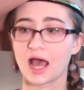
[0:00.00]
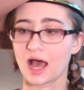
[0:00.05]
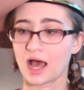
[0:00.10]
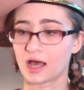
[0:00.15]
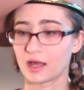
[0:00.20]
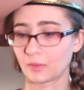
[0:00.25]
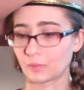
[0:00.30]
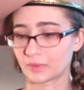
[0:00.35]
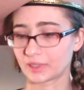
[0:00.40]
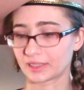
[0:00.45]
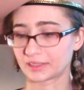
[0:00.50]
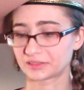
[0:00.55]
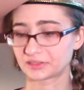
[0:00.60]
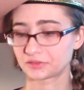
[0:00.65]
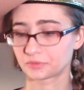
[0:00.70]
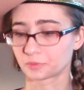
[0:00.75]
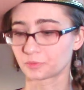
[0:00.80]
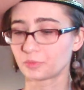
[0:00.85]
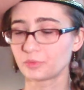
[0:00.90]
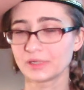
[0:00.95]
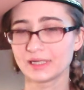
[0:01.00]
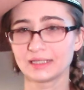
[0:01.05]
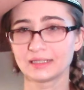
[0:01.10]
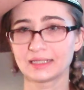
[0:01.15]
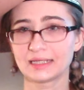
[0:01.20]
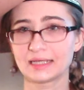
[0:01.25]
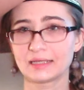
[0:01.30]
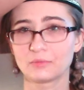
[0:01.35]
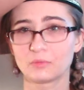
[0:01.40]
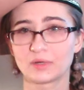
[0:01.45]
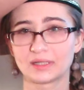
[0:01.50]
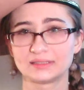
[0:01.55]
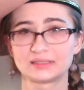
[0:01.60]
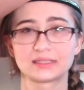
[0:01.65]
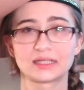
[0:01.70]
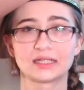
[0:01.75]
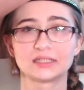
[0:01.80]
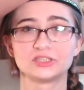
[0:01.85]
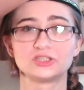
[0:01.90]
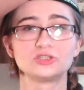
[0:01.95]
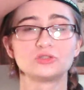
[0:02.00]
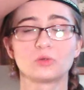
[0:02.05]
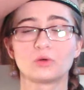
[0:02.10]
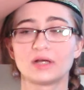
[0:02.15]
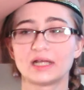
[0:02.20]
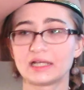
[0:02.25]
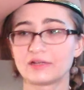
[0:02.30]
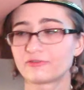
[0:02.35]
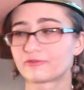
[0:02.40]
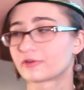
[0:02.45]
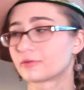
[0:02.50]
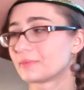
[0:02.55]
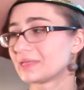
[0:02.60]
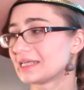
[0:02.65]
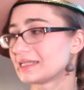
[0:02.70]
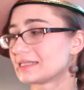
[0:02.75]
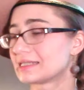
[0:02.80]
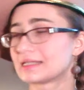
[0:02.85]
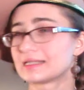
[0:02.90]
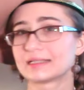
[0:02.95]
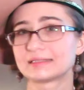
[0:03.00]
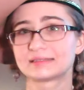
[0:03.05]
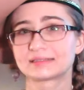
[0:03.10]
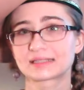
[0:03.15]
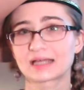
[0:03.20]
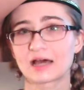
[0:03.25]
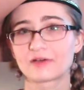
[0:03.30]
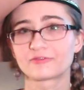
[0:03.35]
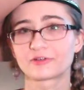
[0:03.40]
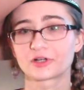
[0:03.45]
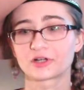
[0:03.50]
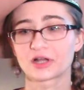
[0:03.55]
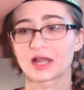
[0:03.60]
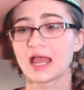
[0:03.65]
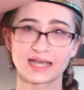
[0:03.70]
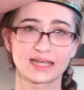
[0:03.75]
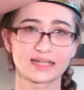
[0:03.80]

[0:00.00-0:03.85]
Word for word: Um, it really was a joy for me to discover,